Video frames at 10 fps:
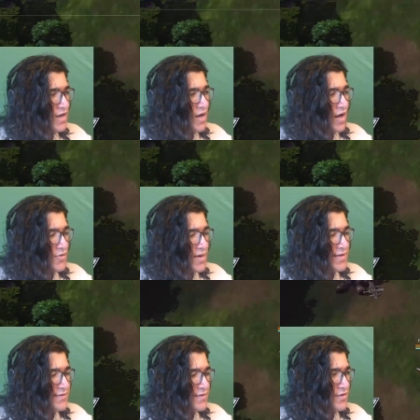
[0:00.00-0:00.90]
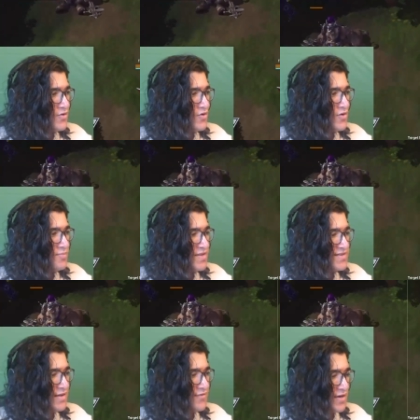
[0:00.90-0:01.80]
Otherwise, your
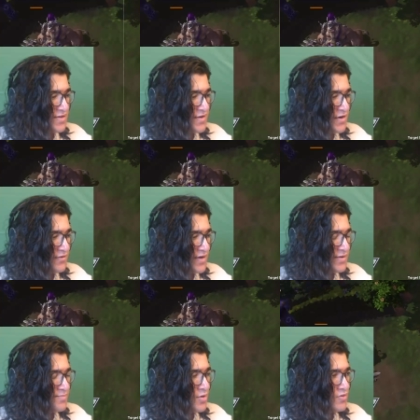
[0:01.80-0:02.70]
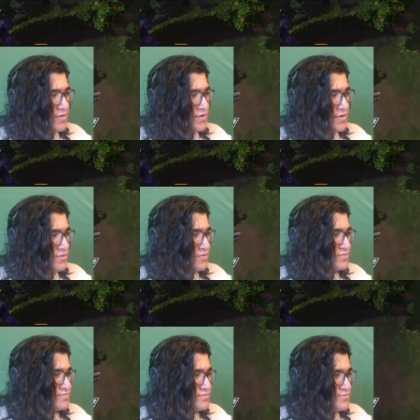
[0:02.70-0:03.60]
playstyle very linear, right? Poke, Q,
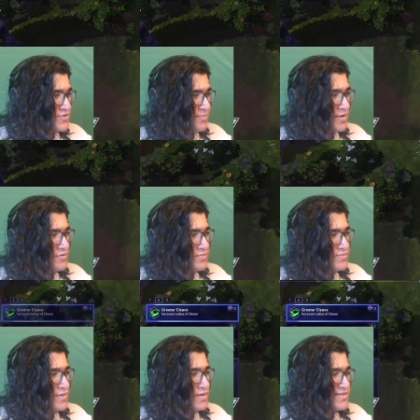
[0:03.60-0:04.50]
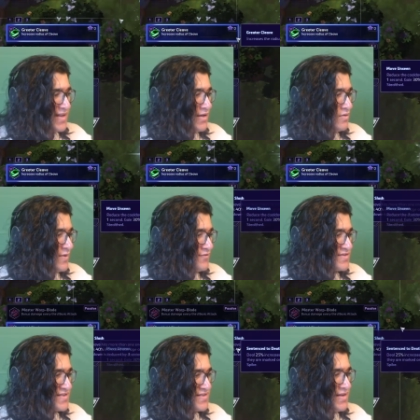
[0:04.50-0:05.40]
drop out, scale, wait for
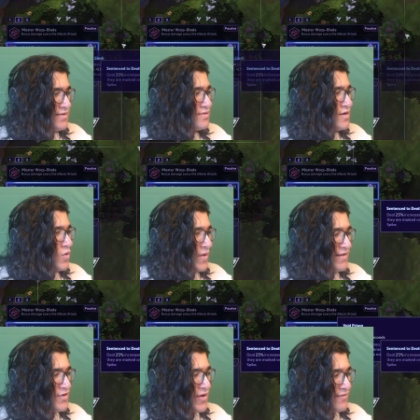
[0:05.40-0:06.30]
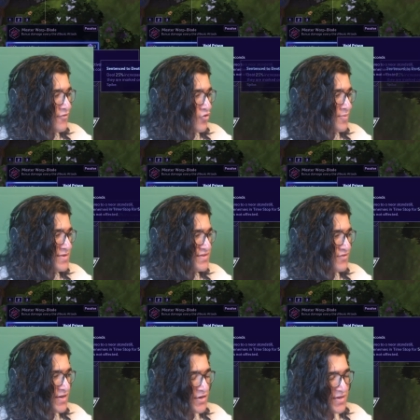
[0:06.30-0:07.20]
16. Whenever you have a Void Prison,
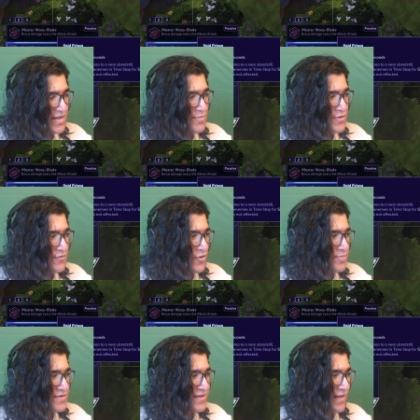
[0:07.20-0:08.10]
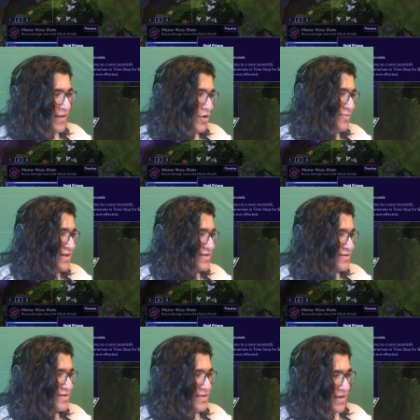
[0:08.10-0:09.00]
run to your team, use Void Prison, and then go back
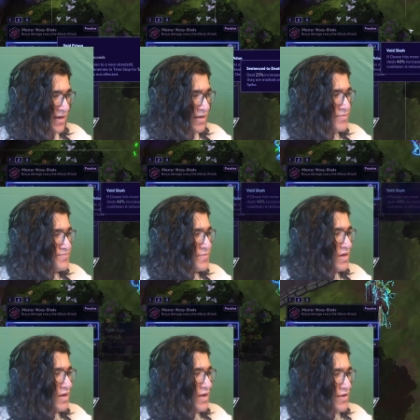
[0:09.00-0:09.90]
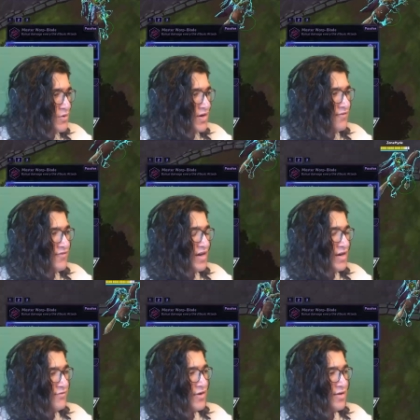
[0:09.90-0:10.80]
to laning. You are a
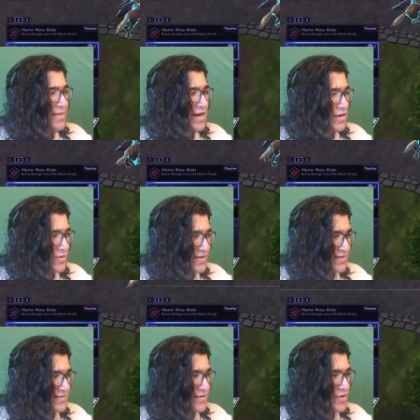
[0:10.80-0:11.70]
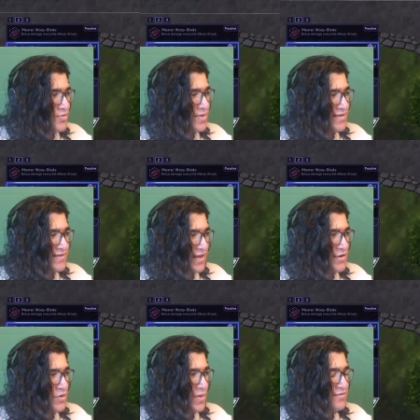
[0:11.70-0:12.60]
very, very macro-intensive hero because, again,
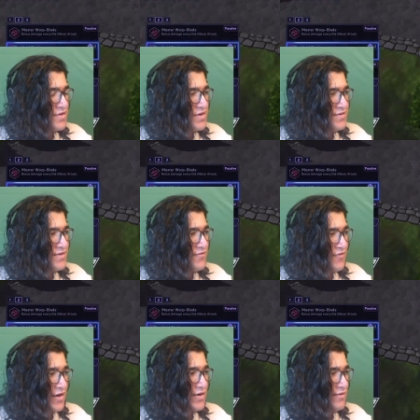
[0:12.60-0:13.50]
your wave clear is very,